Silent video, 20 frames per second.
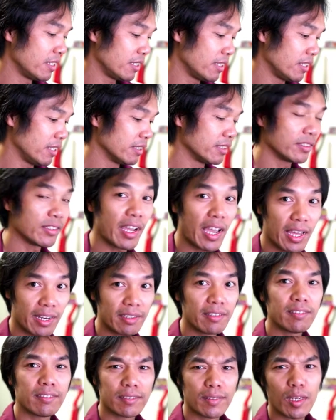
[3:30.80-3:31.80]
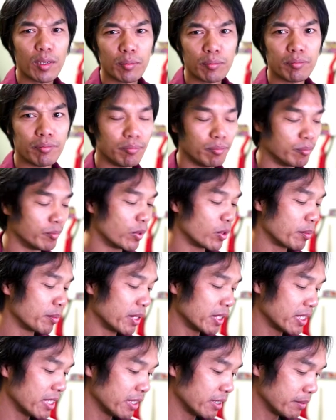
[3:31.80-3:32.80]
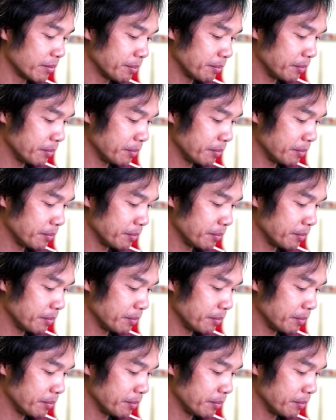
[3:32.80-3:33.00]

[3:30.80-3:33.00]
uh, to add more money